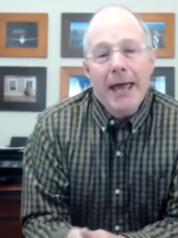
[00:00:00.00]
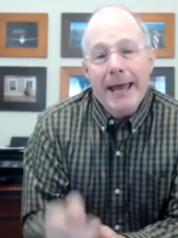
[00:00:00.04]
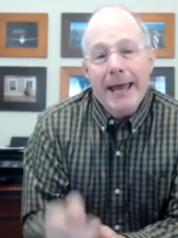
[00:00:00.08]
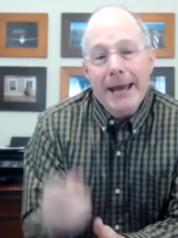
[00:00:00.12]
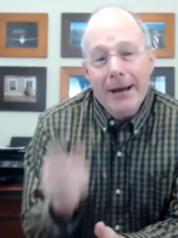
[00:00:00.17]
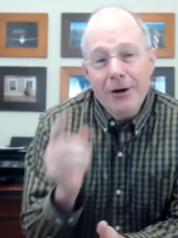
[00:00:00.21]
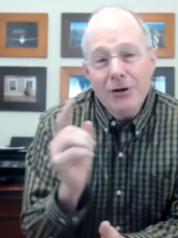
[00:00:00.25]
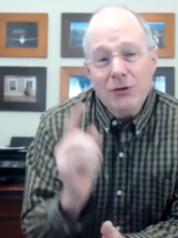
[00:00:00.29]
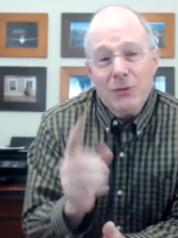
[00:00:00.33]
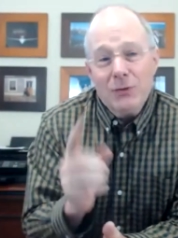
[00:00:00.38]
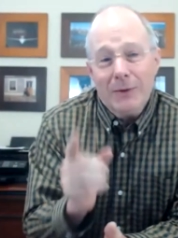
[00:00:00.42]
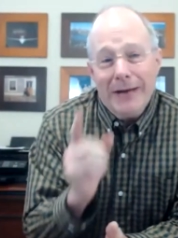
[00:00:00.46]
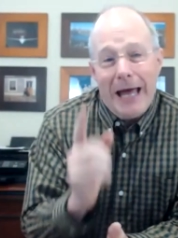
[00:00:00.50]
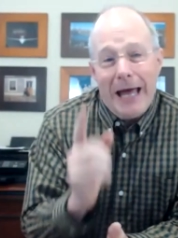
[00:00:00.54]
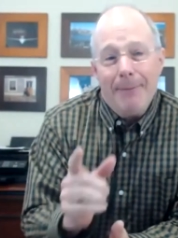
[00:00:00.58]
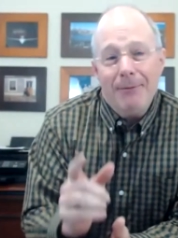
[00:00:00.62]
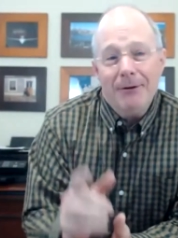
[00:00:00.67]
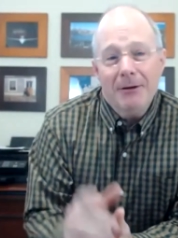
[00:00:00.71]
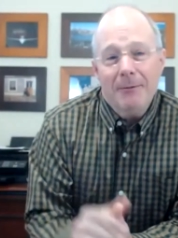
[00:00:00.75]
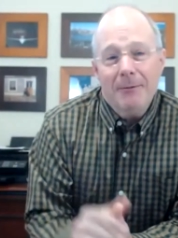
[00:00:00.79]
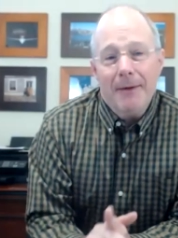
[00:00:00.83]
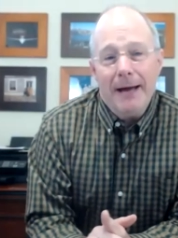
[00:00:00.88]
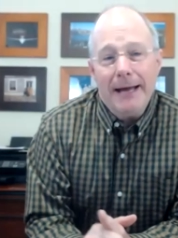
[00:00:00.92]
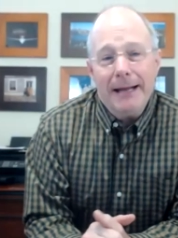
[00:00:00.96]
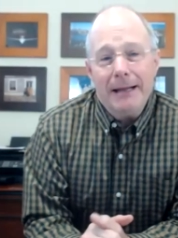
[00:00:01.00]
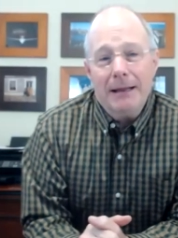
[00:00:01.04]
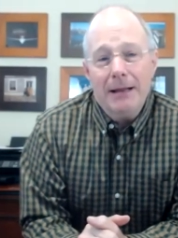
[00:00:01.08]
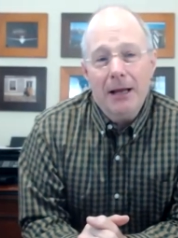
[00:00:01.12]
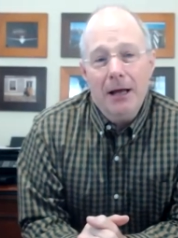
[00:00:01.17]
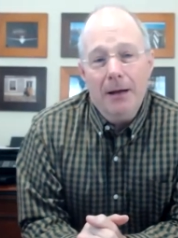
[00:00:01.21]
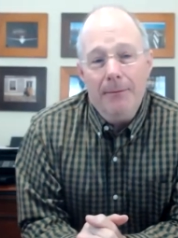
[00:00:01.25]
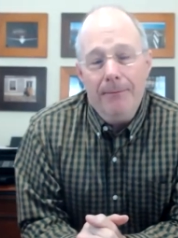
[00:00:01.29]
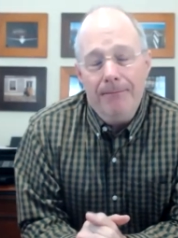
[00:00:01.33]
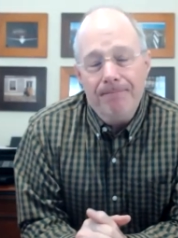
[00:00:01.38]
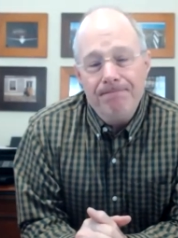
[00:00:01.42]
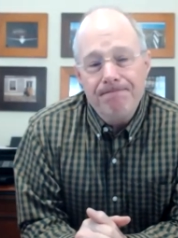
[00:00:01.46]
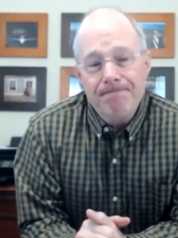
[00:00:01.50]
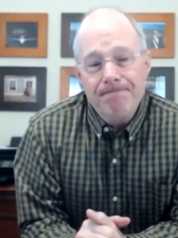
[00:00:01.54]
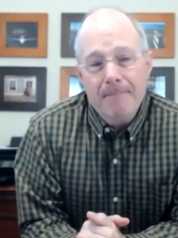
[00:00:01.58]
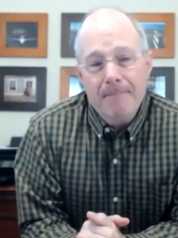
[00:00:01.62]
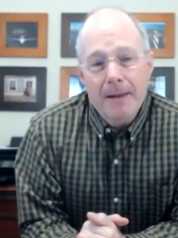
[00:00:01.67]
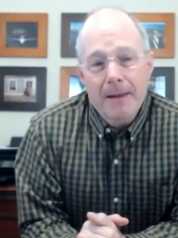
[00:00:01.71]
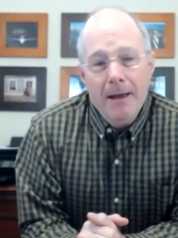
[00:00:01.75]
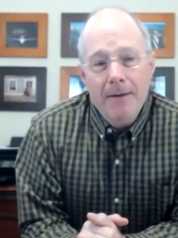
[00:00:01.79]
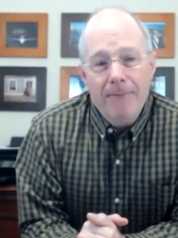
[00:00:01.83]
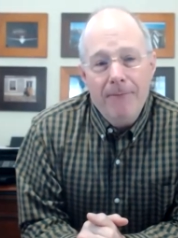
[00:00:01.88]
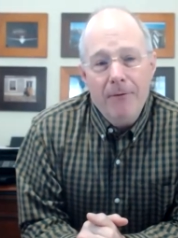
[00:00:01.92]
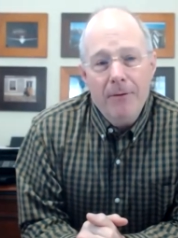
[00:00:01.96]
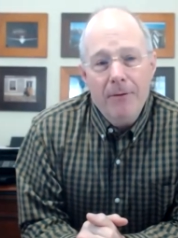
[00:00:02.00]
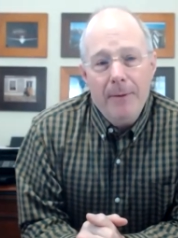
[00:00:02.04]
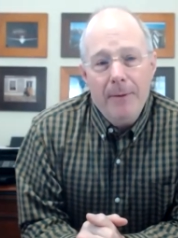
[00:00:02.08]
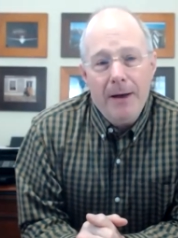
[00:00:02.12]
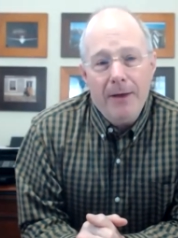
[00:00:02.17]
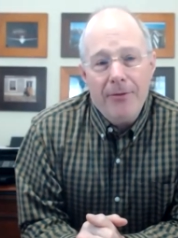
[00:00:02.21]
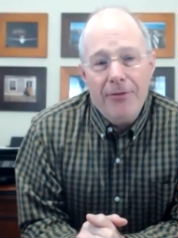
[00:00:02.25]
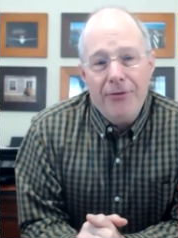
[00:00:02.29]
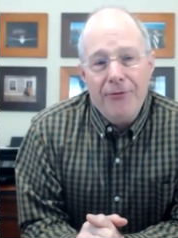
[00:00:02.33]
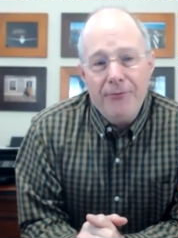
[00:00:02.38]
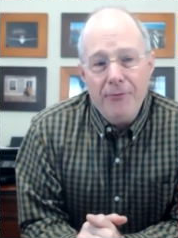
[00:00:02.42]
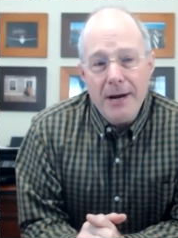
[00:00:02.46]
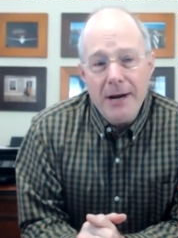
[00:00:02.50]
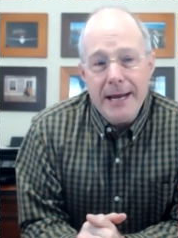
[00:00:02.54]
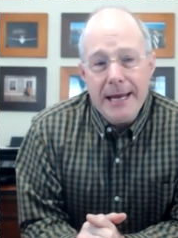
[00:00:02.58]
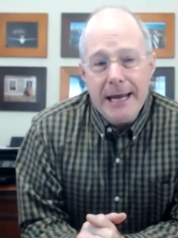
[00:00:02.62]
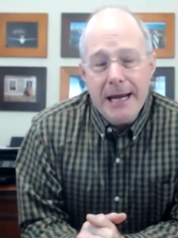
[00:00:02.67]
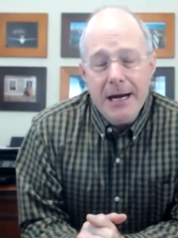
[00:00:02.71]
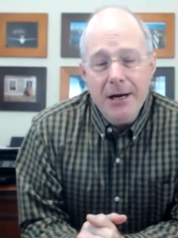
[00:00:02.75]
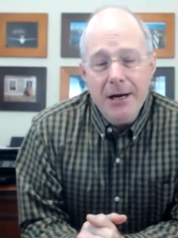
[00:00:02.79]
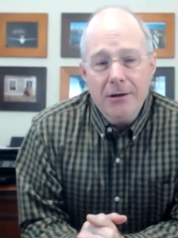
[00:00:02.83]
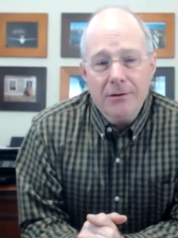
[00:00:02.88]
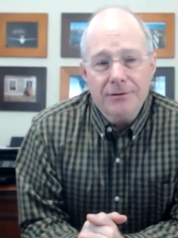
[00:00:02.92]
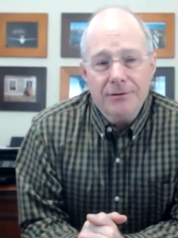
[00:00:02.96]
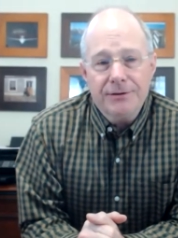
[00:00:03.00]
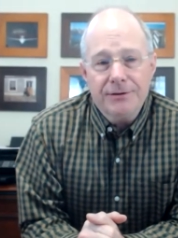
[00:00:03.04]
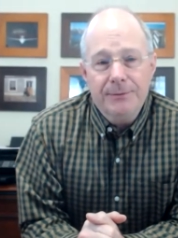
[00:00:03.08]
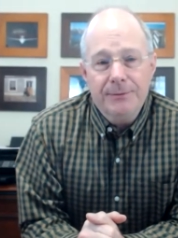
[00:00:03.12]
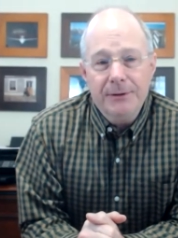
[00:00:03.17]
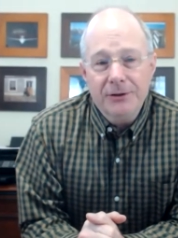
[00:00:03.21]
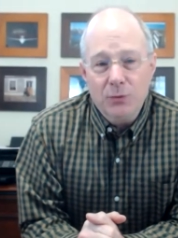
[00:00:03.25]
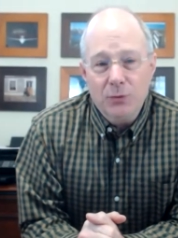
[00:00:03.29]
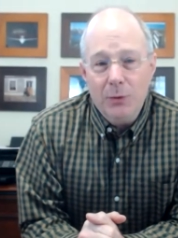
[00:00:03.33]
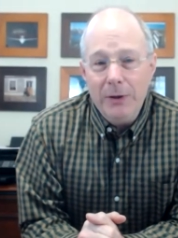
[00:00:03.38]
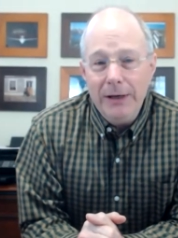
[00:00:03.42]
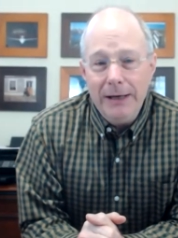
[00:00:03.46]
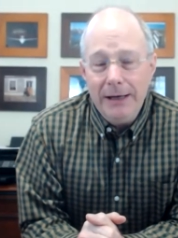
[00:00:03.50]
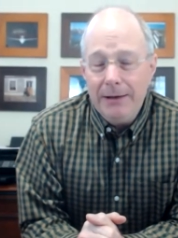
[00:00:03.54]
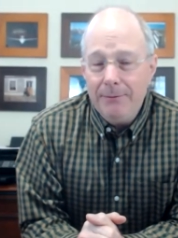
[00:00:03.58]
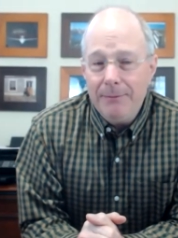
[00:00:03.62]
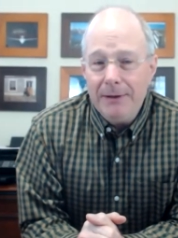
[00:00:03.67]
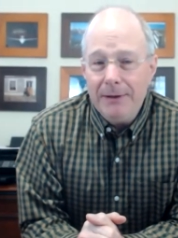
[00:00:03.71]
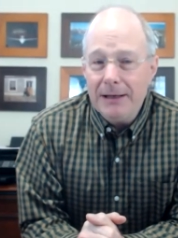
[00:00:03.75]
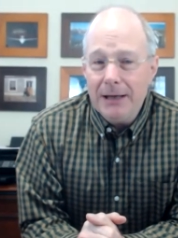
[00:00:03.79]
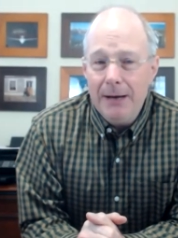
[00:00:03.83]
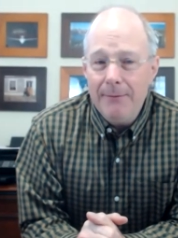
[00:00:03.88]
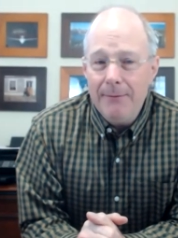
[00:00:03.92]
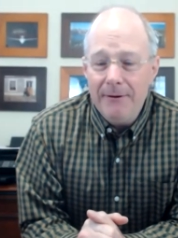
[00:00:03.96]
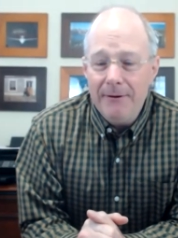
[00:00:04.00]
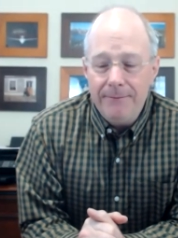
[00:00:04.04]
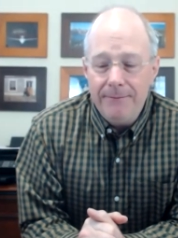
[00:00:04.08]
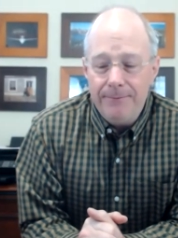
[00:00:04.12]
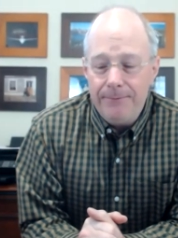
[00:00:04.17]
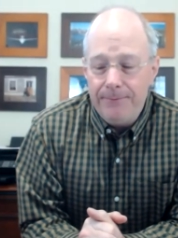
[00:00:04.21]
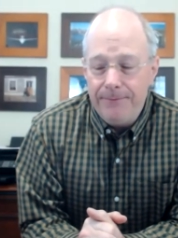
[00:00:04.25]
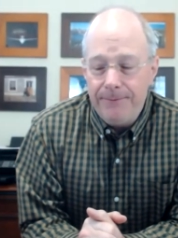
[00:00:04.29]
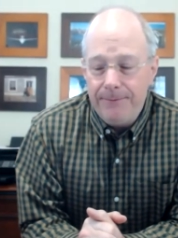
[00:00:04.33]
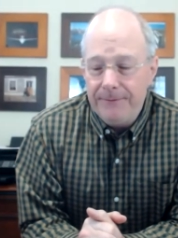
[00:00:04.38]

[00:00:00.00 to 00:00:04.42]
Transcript: Here's what happened to my club for about three years because we didn't become a